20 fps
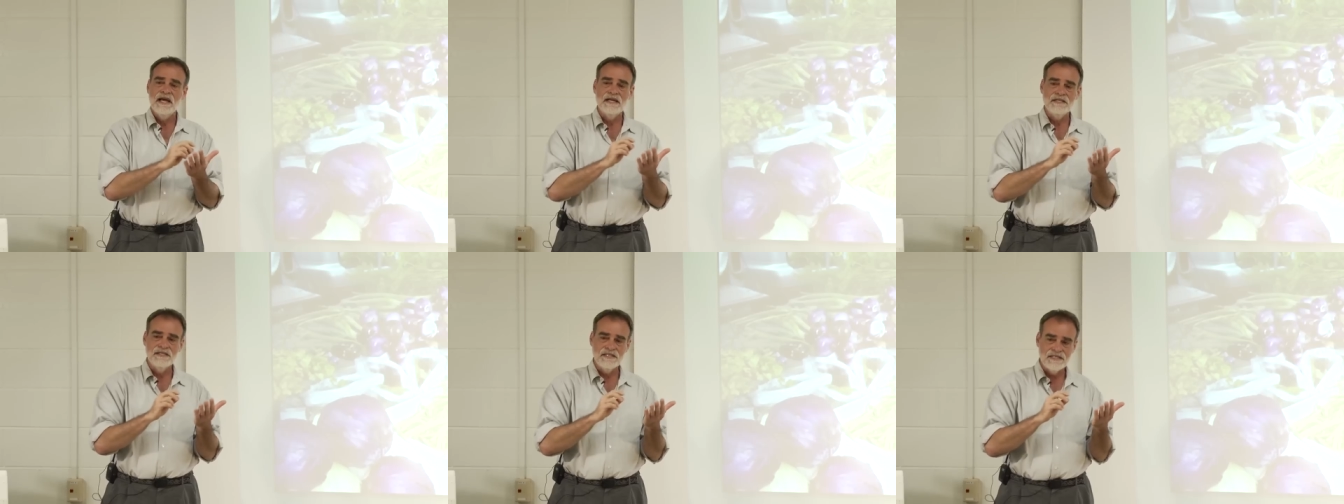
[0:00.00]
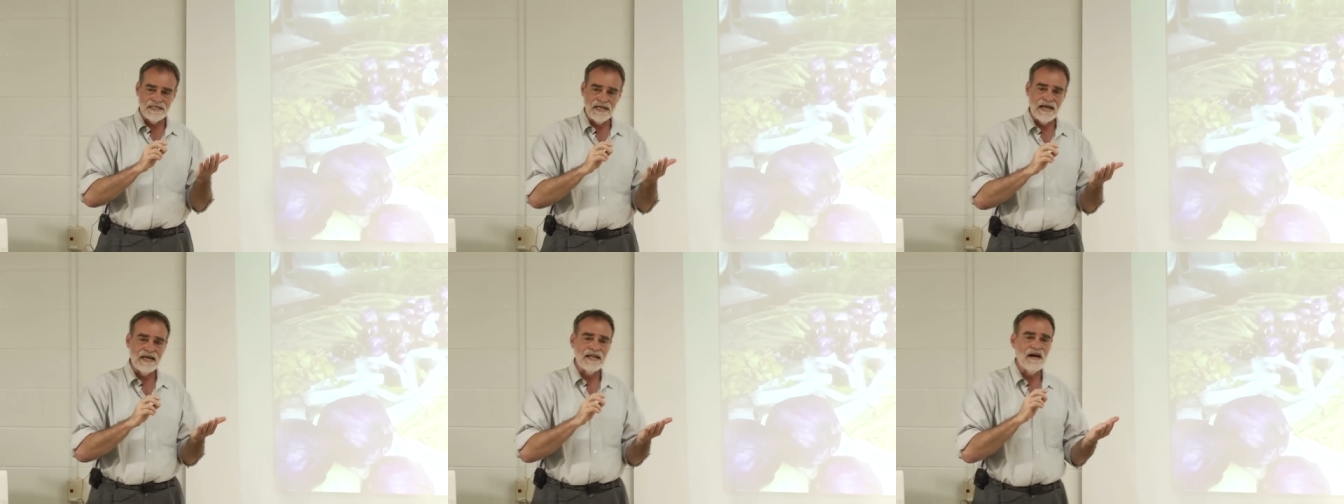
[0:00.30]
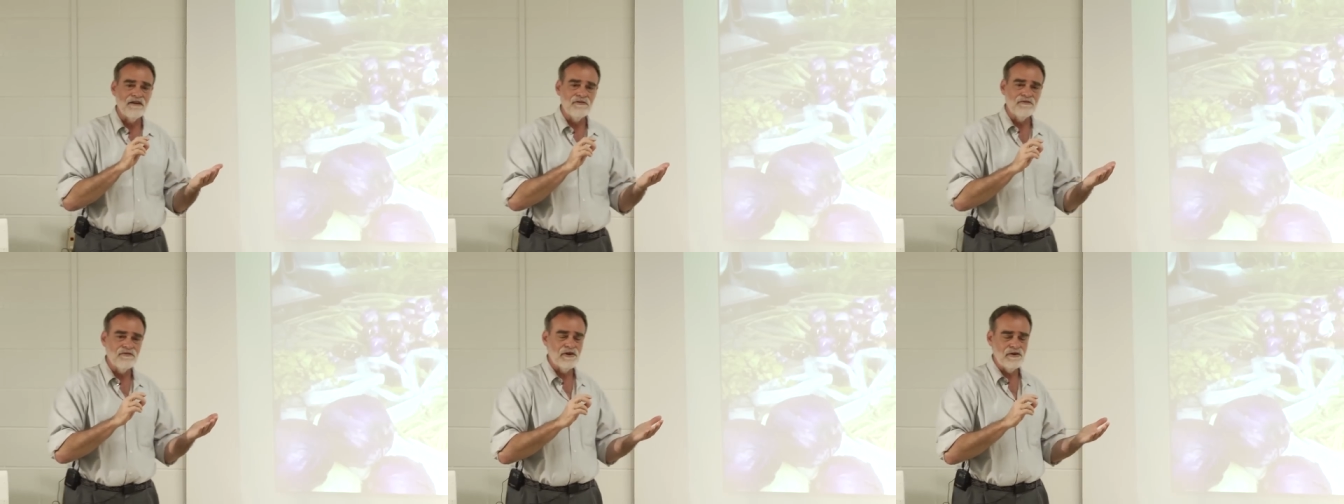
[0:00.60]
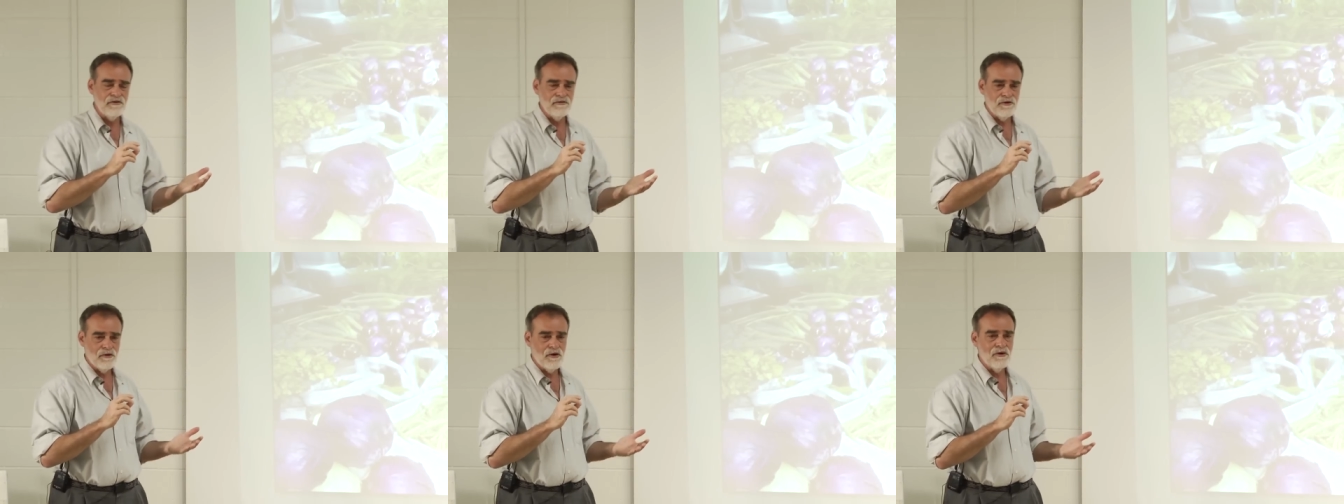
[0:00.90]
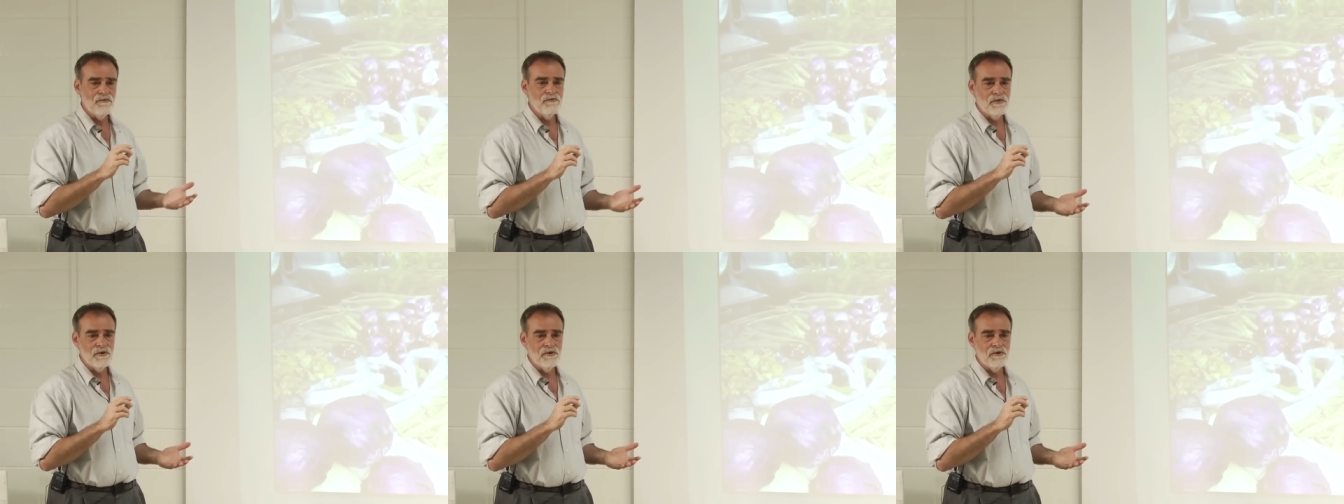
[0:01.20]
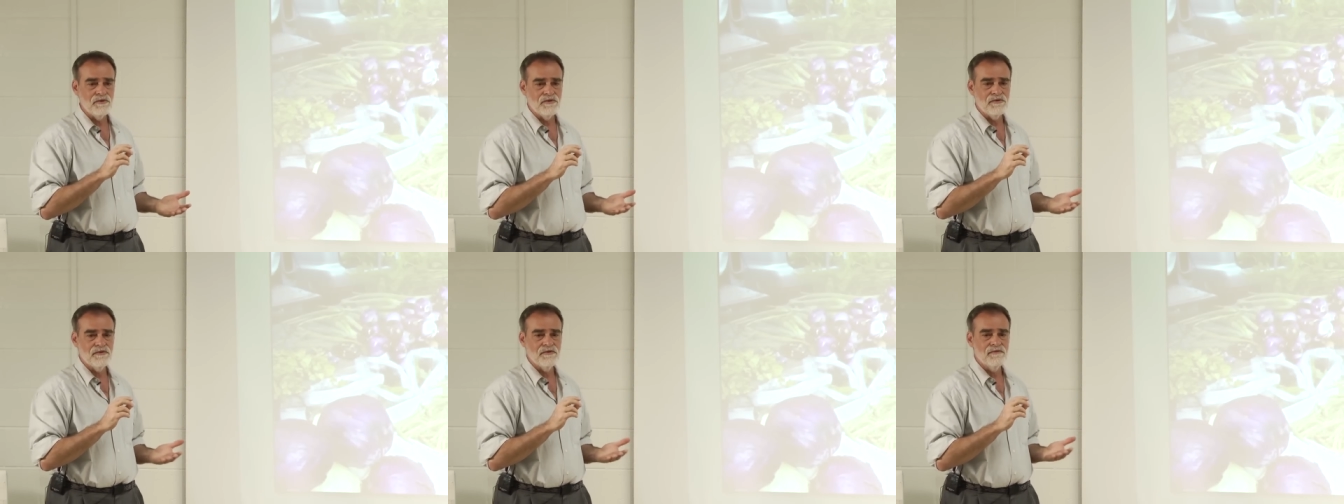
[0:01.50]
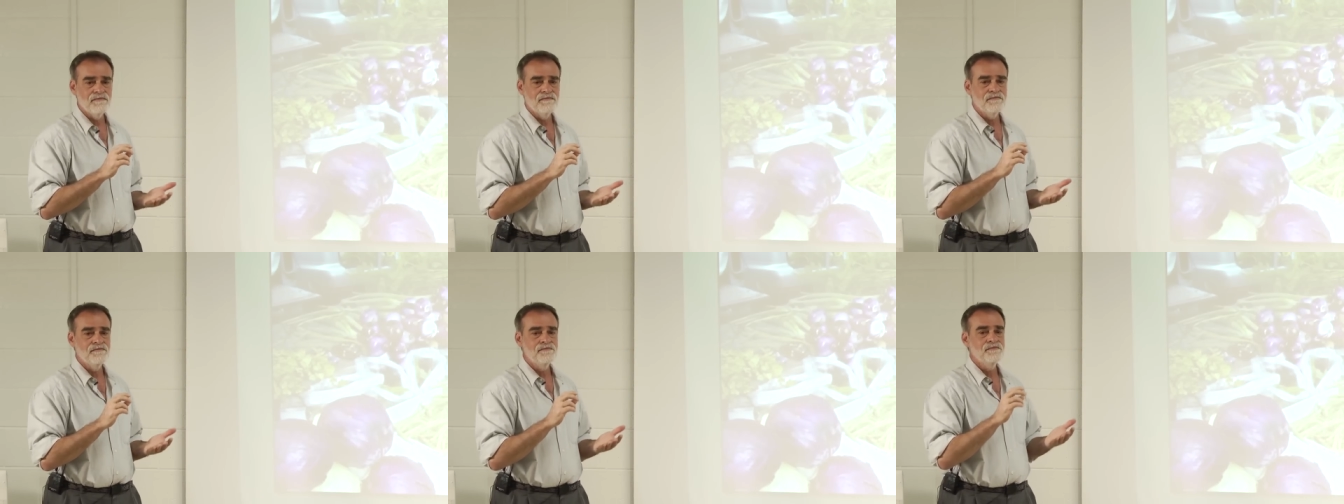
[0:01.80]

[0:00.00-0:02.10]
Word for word: And stand out in front of your own booth